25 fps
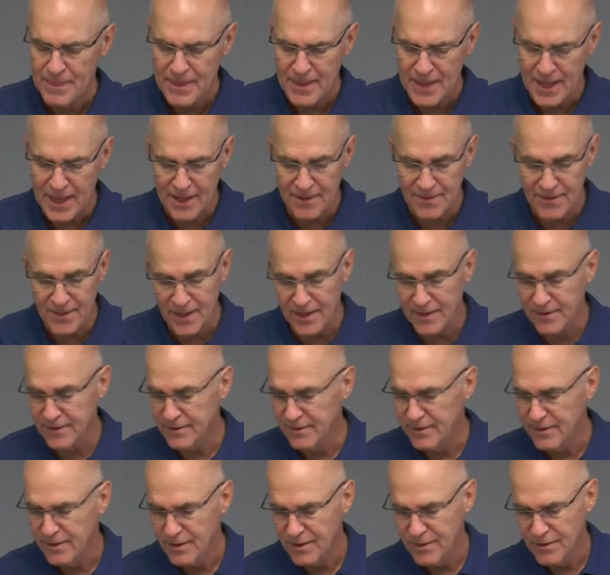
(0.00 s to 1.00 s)
And
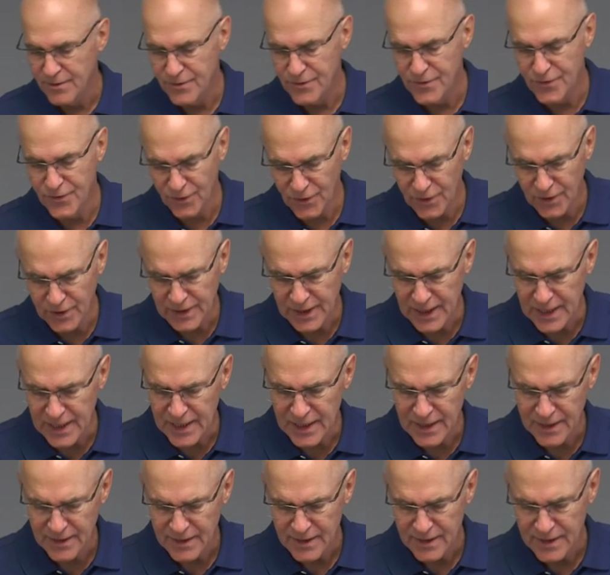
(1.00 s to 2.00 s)
then
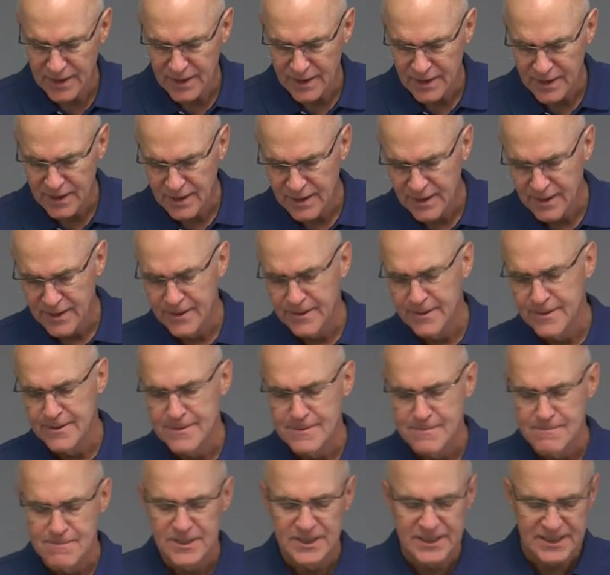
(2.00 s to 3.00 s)
thirdly,
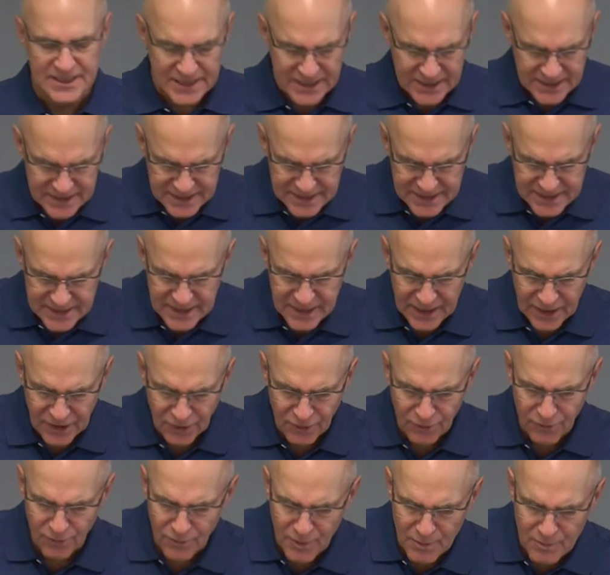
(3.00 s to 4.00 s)

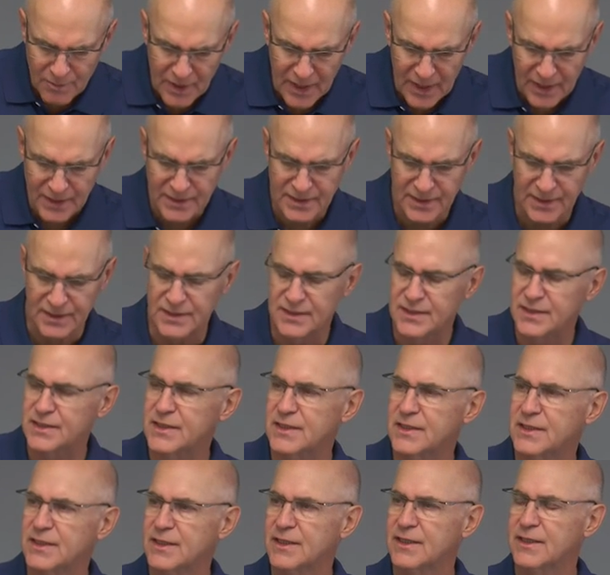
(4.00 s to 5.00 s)
sincere repentance.